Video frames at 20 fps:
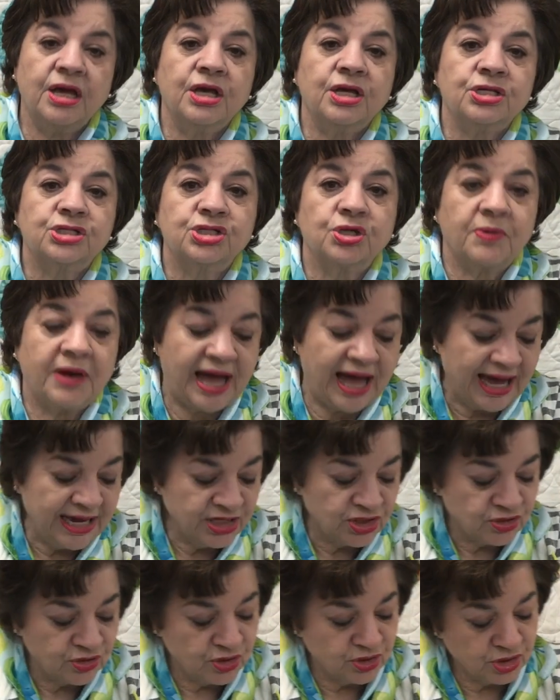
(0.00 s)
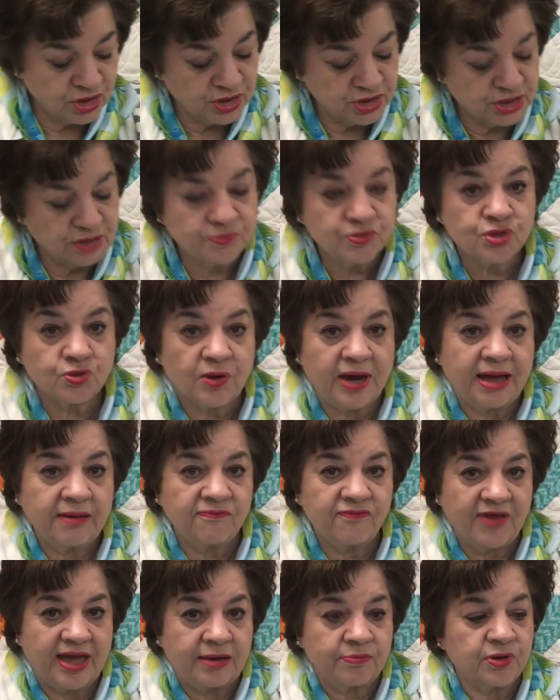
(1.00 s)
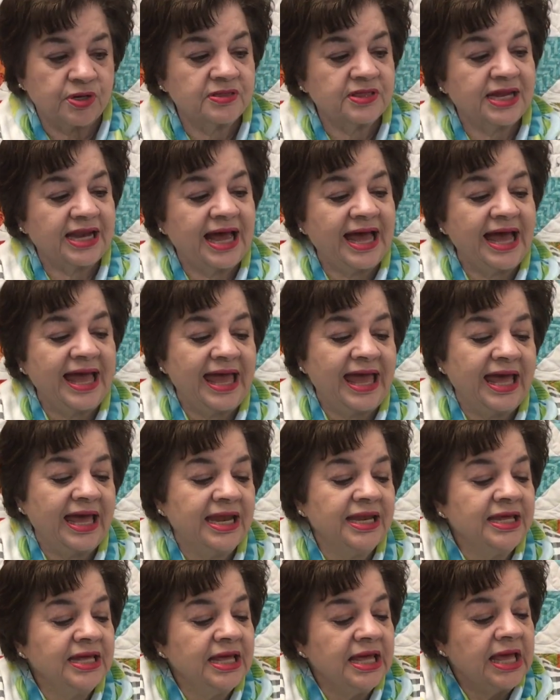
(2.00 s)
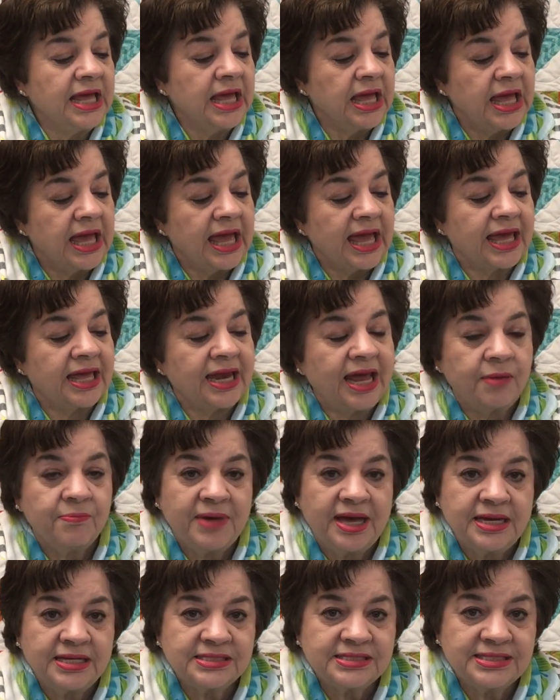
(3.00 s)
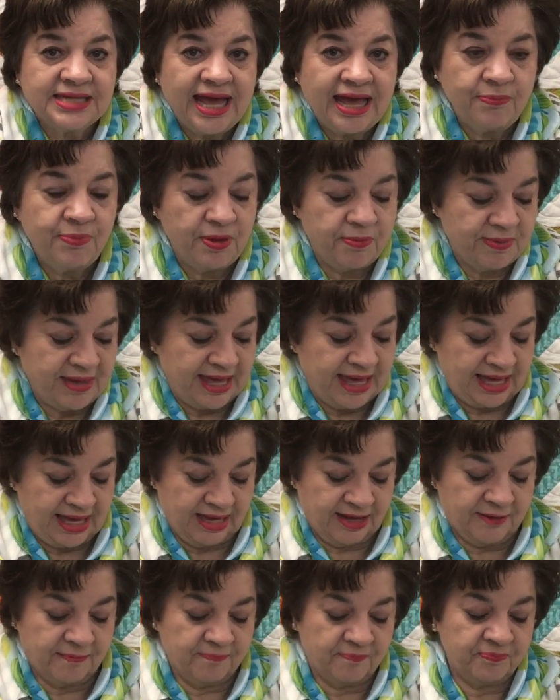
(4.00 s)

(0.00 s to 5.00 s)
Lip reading: So I took some scrap fabric that I had, and I made a snappy bag.